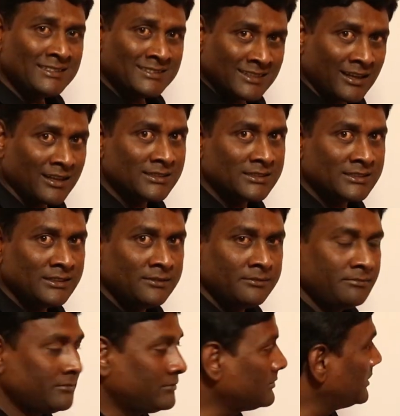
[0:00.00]
is constant,
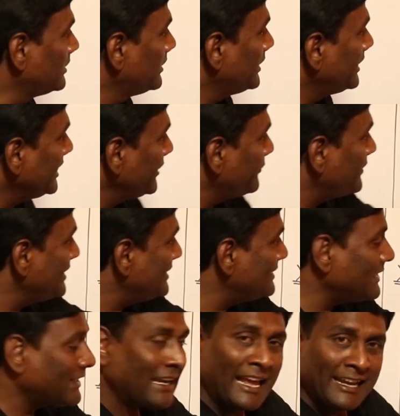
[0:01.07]
if this is
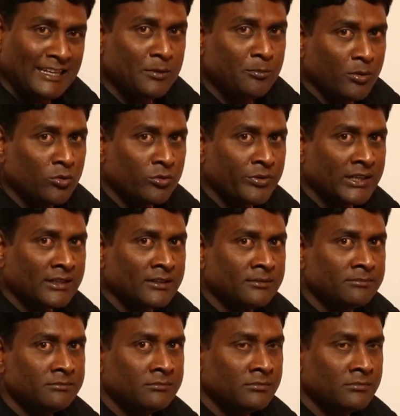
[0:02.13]
a lagging power factor,